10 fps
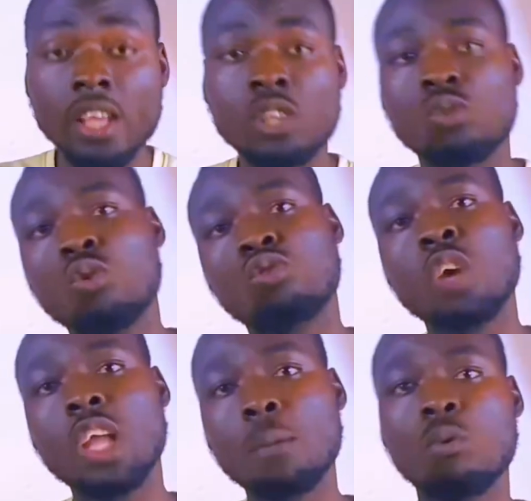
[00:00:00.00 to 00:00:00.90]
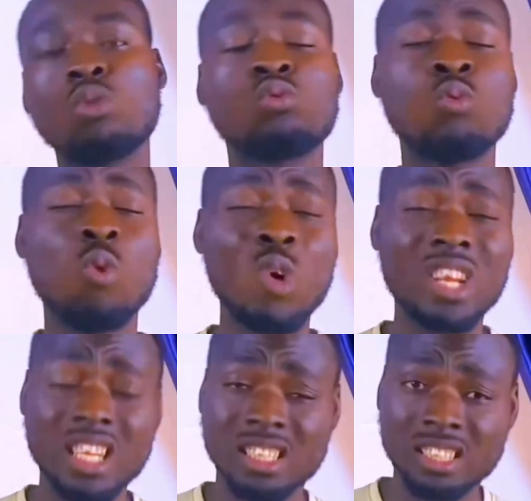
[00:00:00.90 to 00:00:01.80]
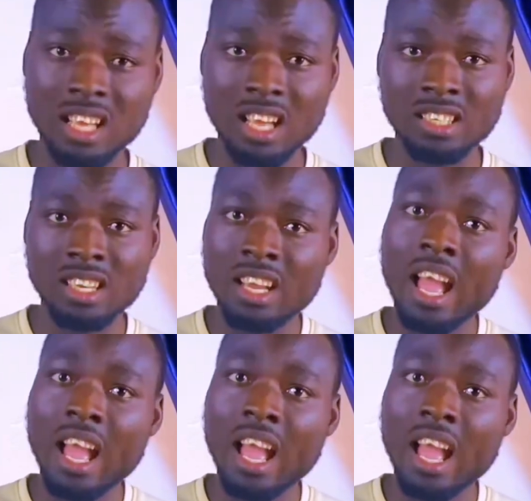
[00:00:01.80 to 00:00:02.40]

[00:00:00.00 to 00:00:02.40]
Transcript: It also helps us to understand